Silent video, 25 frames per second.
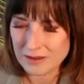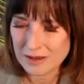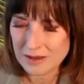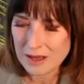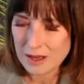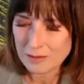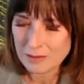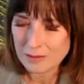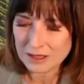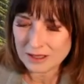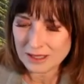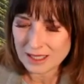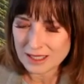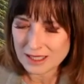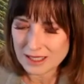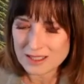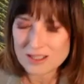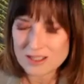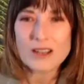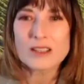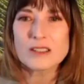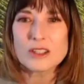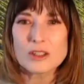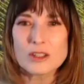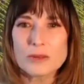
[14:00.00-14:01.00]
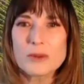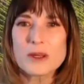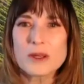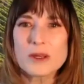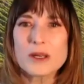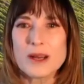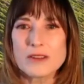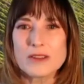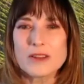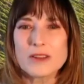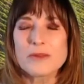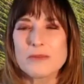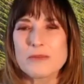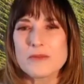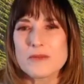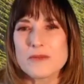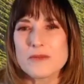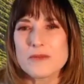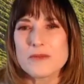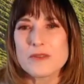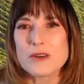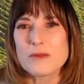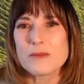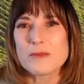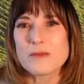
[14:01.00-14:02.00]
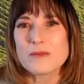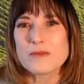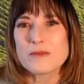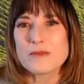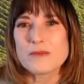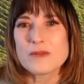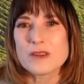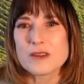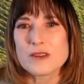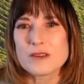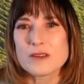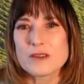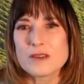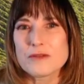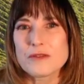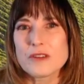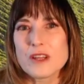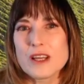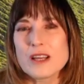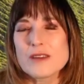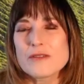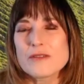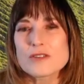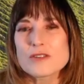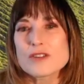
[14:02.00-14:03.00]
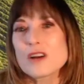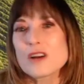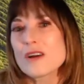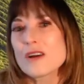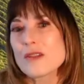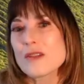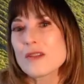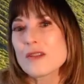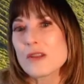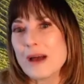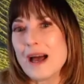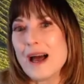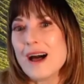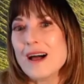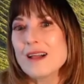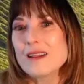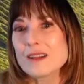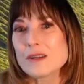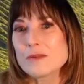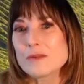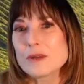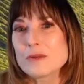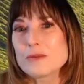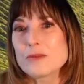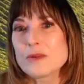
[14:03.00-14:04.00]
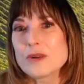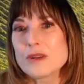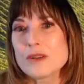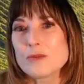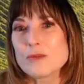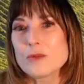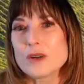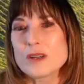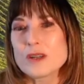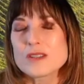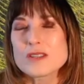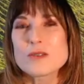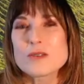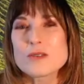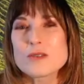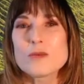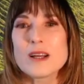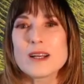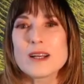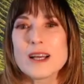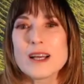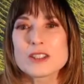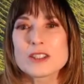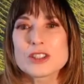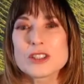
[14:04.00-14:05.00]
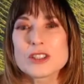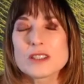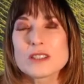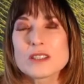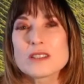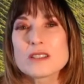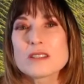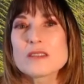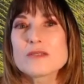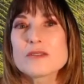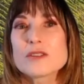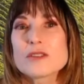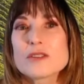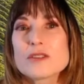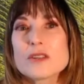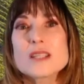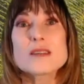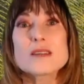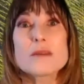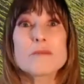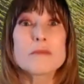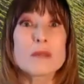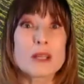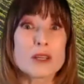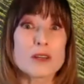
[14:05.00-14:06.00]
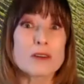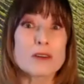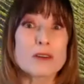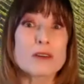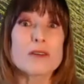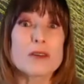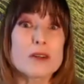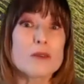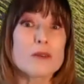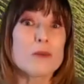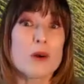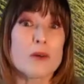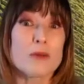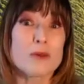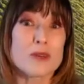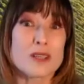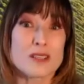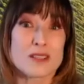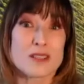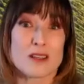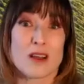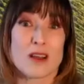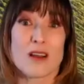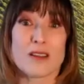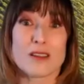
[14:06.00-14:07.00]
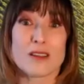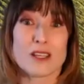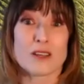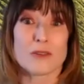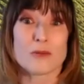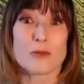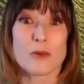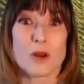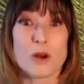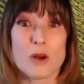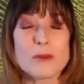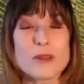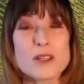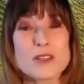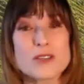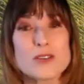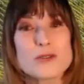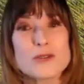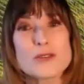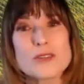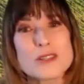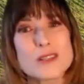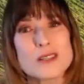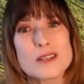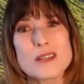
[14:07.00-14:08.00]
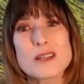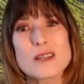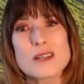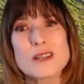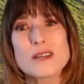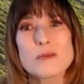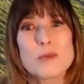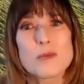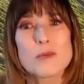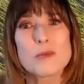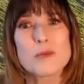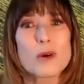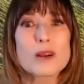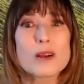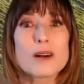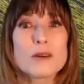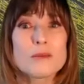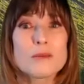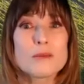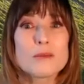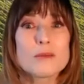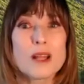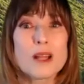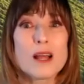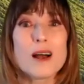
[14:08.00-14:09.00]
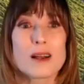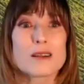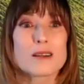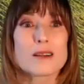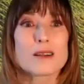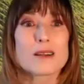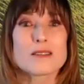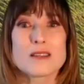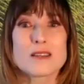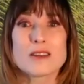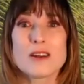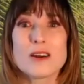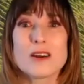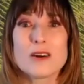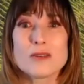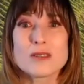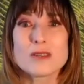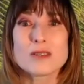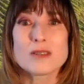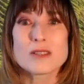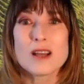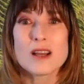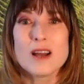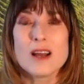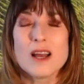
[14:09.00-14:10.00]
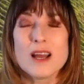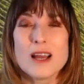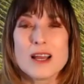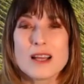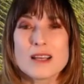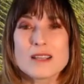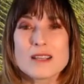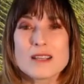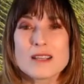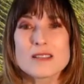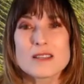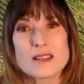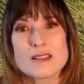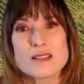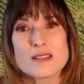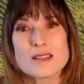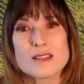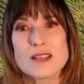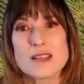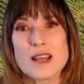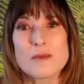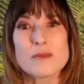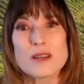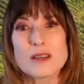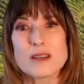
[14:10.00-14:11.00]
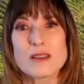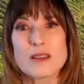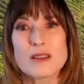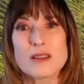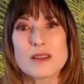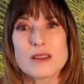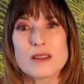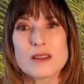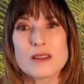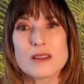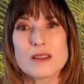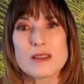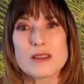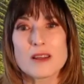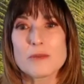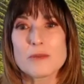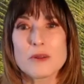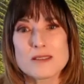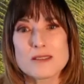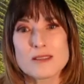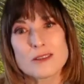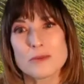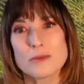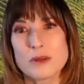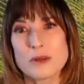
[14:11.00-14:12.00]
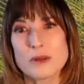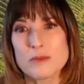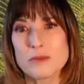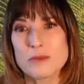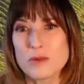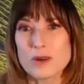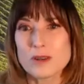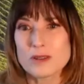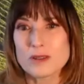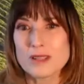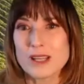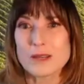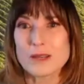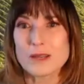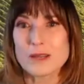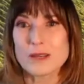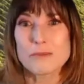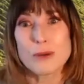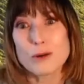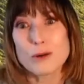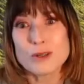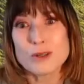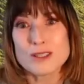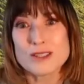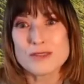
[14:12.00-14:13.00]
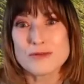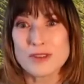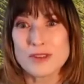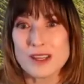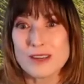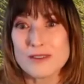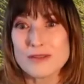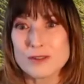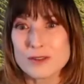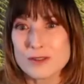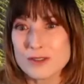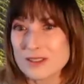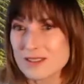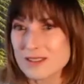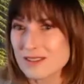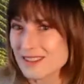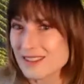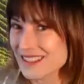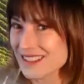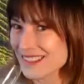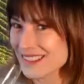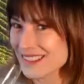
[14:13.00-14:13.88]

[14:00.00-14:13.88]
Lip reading: But let's talk a little bit about the flavors on the palate. I mean, what does the wine actually deliver? Is it mirroring what we saw in the aromas, or is it even more complex? You know, is it the same thing there plus a little bit more, like bonus flavors, right?